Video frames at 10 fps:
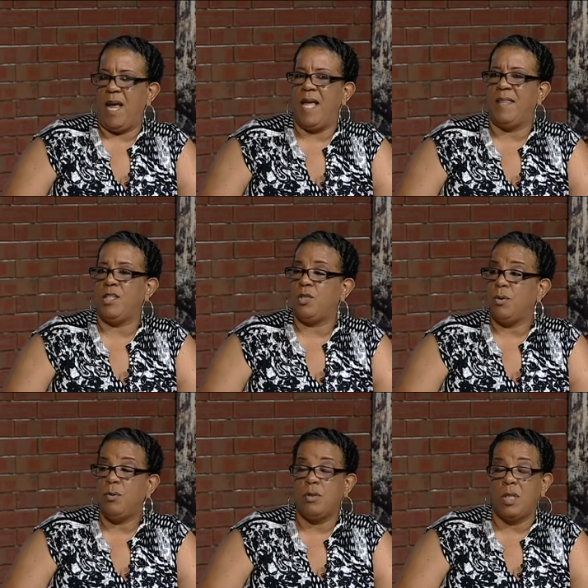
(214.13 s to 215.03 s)
and they
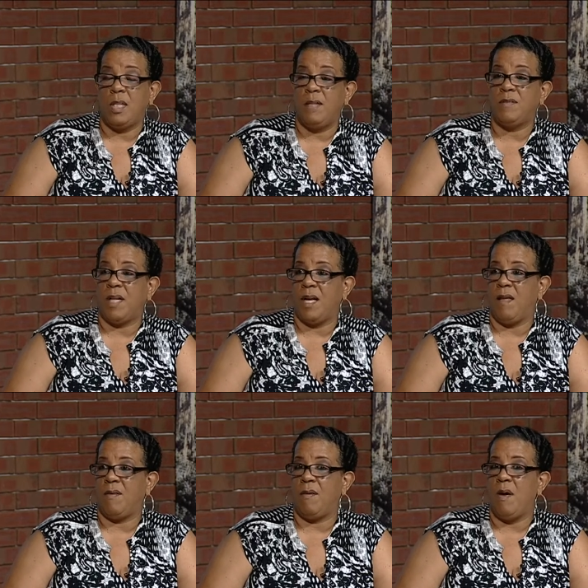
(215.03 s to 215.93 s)
choose to live
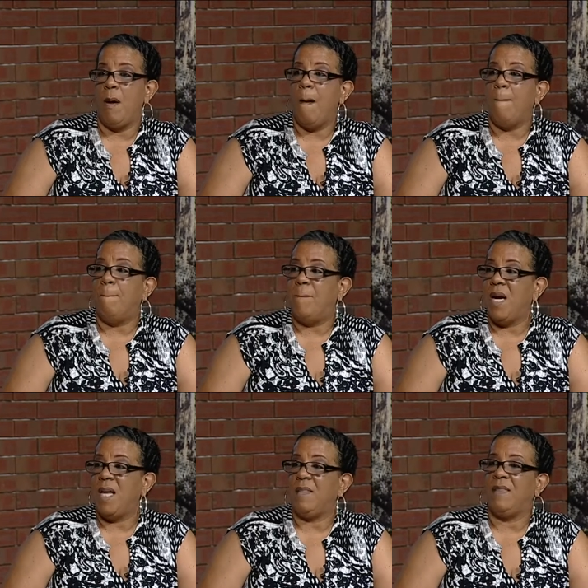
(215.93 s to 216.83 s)
together,
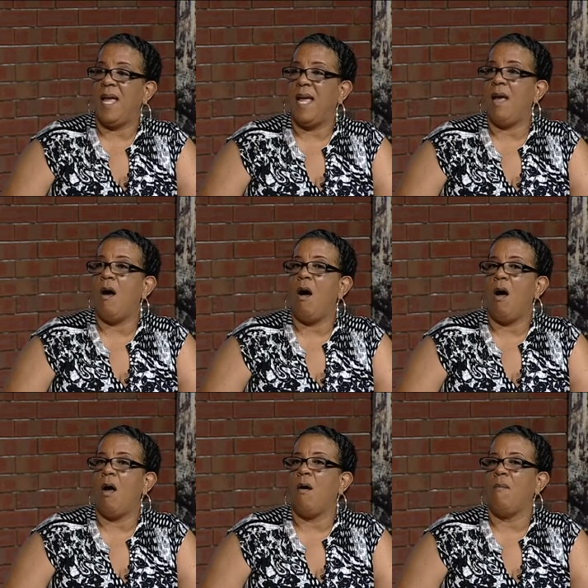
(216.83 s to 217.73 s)
but they
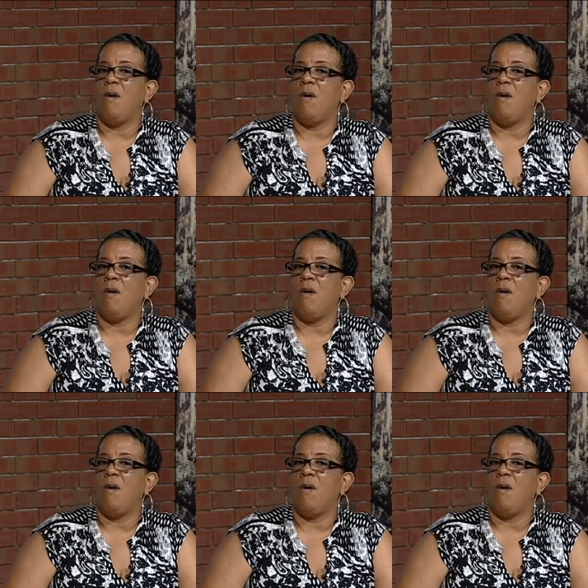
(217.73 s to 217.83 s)
are